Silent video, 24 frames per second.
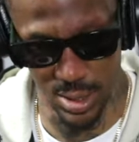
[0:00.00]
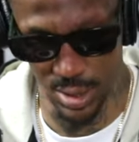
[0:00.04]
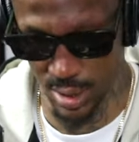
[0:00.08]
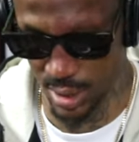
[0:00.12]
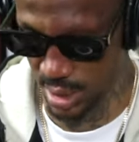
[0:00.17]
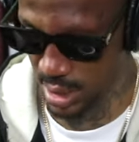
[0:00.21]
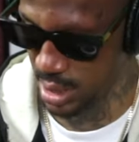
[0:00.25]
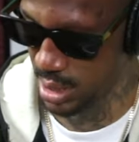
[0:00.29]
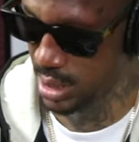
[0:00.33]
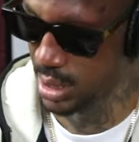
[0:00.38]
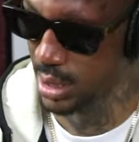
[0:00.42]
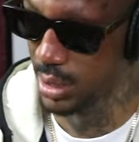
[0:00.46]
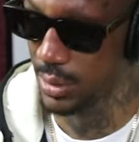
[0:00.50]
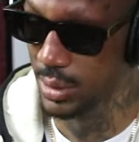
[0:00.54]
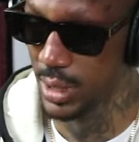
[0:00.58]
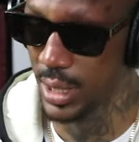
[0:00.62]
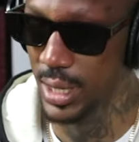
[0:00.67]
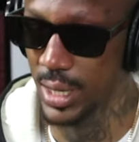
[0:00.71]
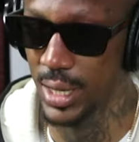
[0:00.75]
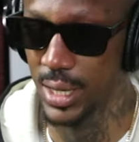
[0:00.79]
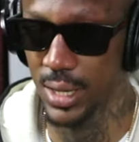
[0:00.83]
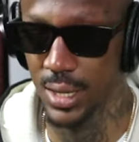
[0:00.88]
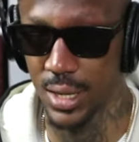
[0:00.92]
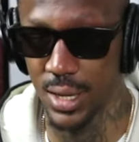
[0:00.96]
You know what I'm
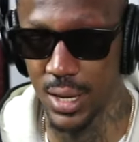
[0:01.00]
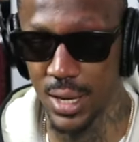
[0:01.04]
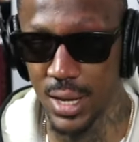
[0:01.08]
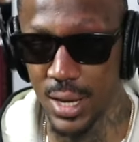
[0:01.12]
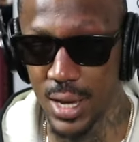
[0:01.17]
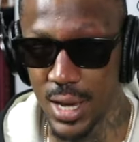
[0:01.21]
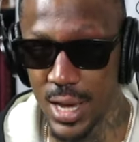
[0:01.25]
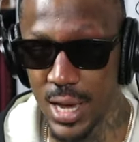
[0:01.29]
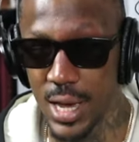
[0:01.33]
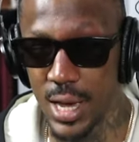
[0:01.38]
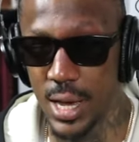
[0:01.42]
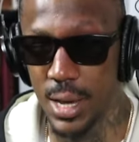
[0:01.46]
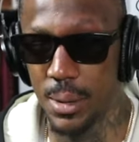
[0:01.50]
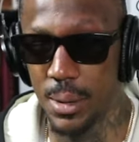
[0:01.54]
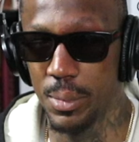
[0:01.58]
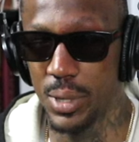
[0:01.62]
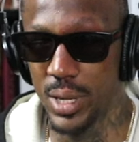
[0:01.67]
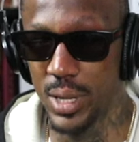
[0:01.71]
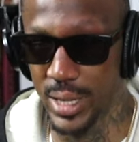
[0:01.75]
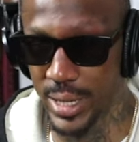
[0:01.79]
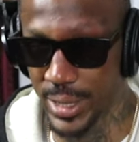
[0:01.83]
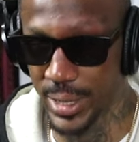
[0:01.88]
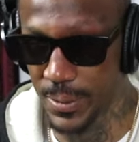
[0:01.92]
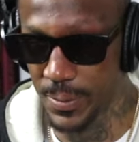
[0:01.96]
saying?
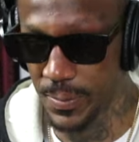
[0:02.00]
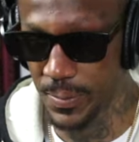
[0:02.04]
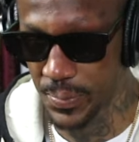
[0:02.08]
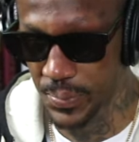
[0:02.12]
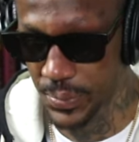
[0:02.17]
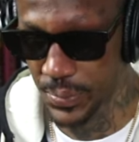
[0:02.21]
But